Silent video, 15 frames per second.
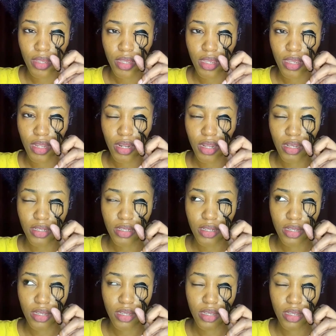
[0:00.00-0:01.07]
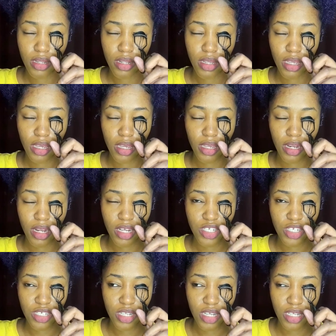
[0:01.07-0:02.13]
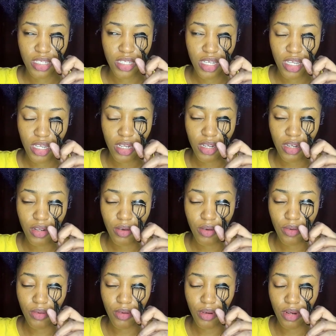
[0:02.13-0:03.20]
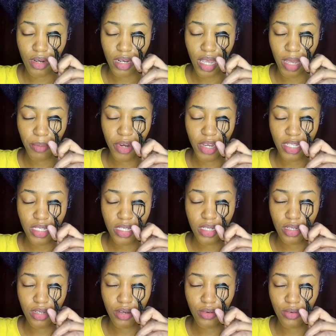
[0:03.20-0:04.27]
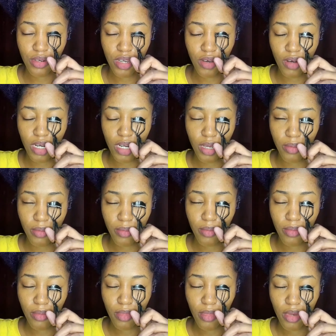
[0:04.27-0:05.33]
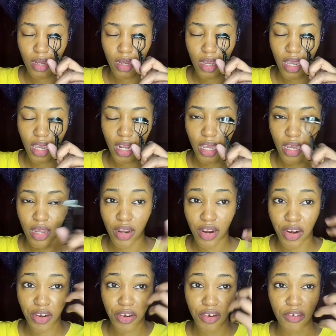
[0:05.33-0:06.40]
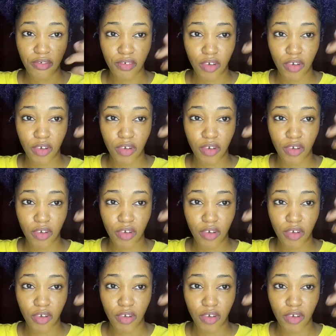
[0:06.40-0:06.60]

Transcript: your lash is not sticking down, like pointing down. You want them kind of curve